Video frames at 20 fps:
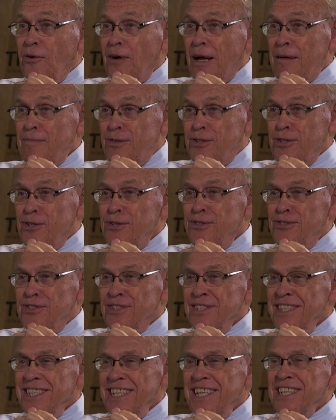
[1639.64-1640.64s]
grape
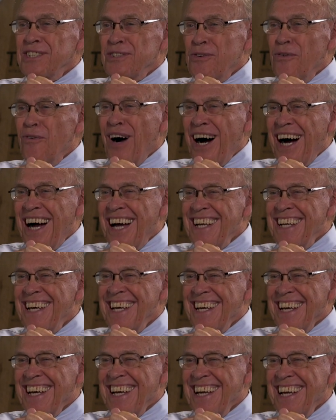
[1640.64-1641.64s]
juice into wine.